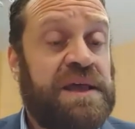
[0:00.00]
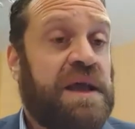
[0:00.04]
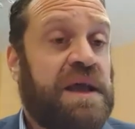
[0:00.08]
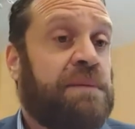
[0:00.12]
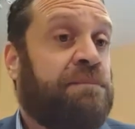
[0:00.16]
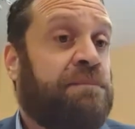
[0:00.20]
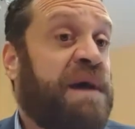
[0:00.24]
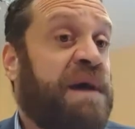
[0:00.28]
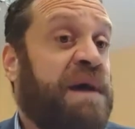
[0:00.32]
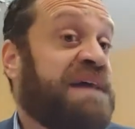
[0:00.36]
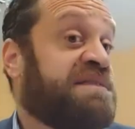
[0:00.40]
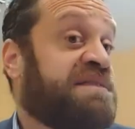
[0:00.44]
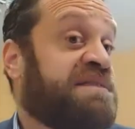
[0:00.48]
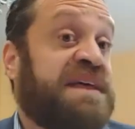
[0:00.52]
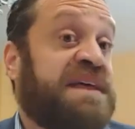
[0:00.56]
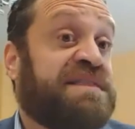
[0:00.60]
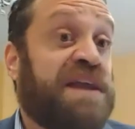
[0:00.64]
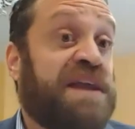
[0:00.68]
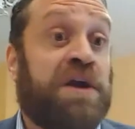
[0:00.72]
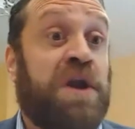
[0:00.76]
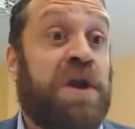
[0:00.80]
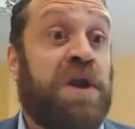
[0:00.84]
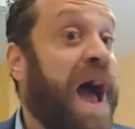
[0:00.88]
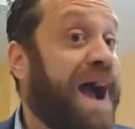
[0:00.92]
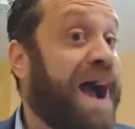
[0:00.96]
Beth, that
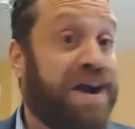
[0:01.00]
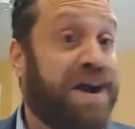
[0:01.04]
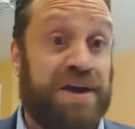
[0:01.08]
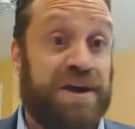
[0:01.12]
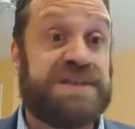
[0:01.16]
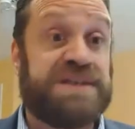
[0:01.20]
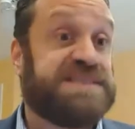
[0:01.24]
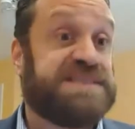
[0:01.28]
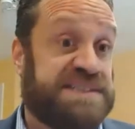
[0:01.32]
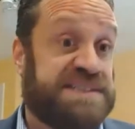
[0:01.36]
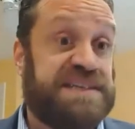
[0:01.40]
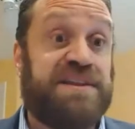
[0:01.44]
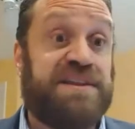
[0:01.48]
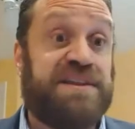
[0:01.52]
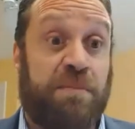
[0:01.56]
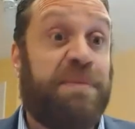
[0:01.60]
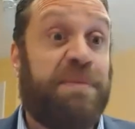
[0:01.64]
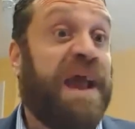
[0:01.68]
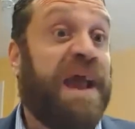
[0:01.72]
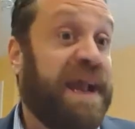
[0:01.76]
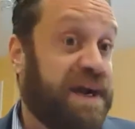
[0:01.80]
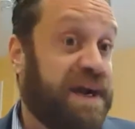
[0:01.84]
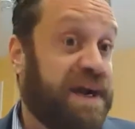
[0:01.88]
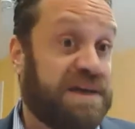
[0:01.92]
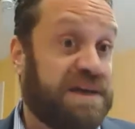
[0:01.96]
they're not going to see their
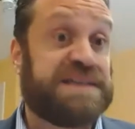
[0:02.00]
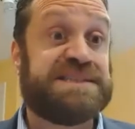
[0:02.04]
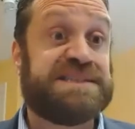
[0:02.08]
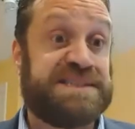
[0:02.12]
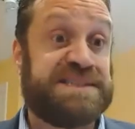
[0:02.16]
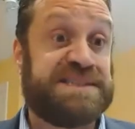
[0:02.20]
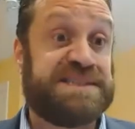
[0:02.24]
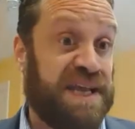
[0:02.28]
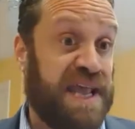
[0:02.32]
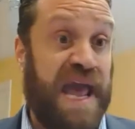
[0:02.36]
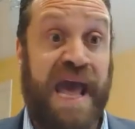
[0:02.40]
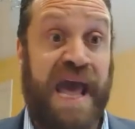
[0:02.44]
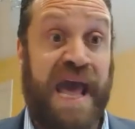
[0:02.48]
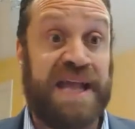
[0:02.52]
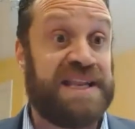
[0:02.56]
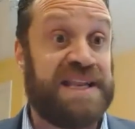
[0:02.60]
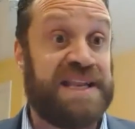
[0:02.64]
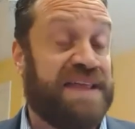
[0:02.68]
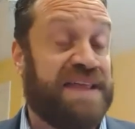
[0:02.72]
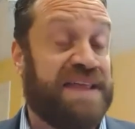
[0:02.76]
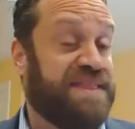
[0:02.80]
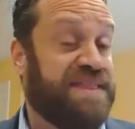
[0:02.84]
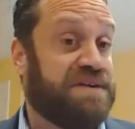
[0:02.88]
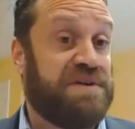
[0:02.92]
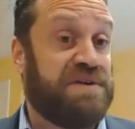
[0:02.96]
parents again.
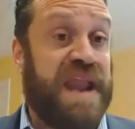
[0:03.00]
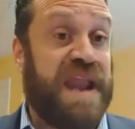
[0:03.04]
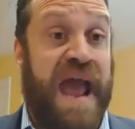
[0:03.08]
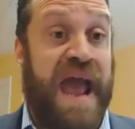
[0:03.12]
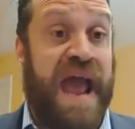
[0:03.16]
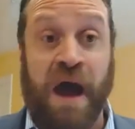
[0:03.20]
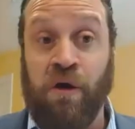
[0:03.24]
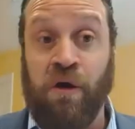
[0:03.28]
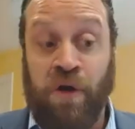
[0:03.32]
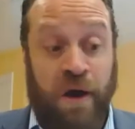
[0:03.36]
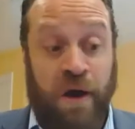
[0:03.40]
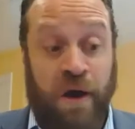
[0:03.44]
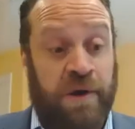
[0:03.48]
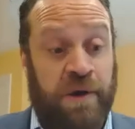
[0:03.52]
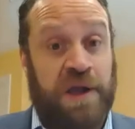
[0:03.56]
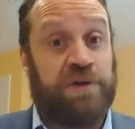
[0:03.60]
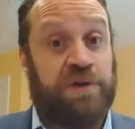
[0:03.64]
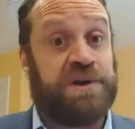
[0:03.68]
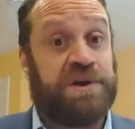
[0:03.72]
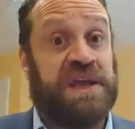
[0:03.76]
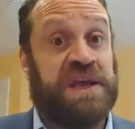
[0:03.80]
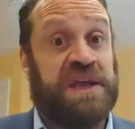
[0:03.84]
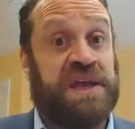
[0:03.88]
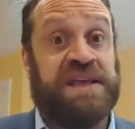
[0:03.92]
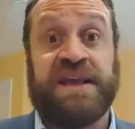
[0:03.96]
And they're now going
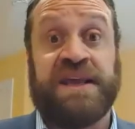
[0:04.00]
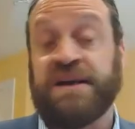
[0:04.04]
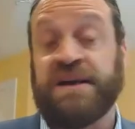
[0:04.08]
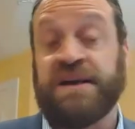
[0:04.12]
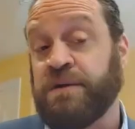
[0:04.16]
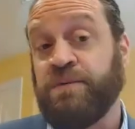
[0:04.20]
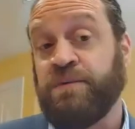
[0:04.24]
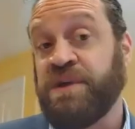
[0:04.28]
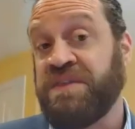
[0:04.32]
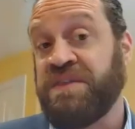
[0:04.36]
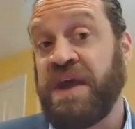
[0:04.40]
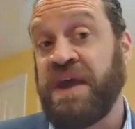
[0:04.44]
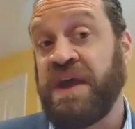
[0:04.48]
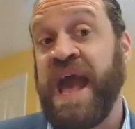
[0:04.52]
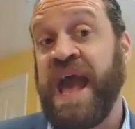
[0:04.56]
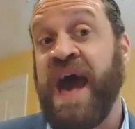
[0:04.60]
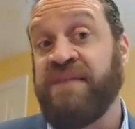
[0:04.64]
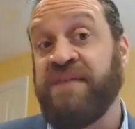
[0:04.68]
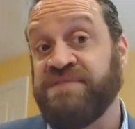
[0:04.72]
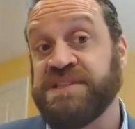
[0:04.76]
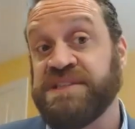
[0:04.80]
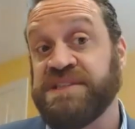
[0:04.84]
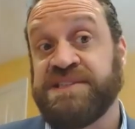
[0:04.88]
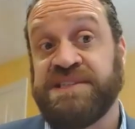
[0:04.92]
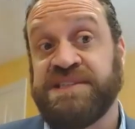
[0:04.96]
on a year where they
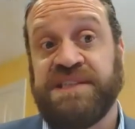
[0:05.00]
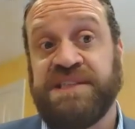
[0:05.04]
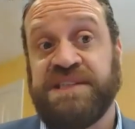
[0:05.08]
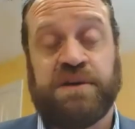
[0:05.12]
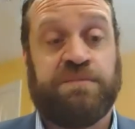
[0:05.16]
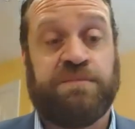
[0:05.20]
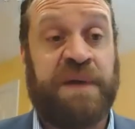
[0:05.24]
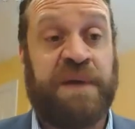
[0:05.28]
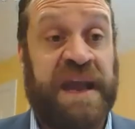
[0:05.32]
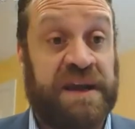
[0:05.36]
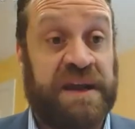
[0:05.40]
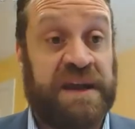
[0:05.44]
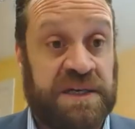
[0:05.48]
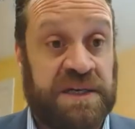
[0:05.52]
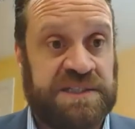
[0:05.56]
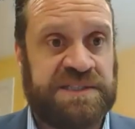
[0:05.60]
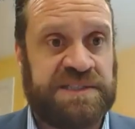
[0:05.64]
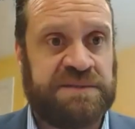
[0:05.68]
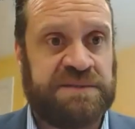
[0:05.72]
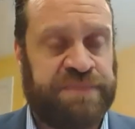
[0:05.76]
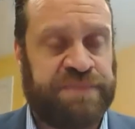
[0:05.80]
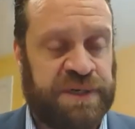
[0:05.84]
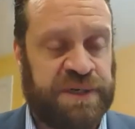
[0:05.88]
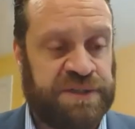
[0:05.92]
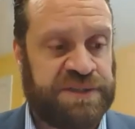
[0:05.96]
haven't seen their parents
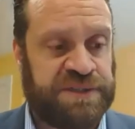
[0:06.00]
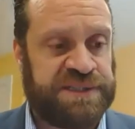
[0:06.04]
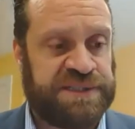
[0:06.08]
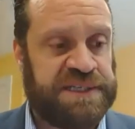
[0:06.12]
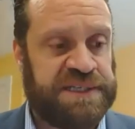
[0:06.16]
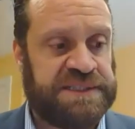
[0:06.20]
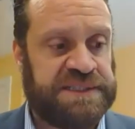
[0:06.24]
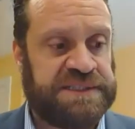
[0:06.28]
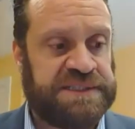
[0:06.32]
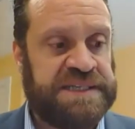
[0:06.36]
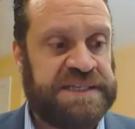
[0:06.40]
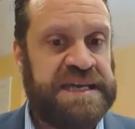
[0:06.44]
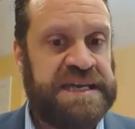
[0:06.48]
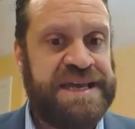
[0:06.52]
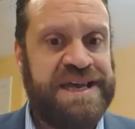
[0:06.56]
in person.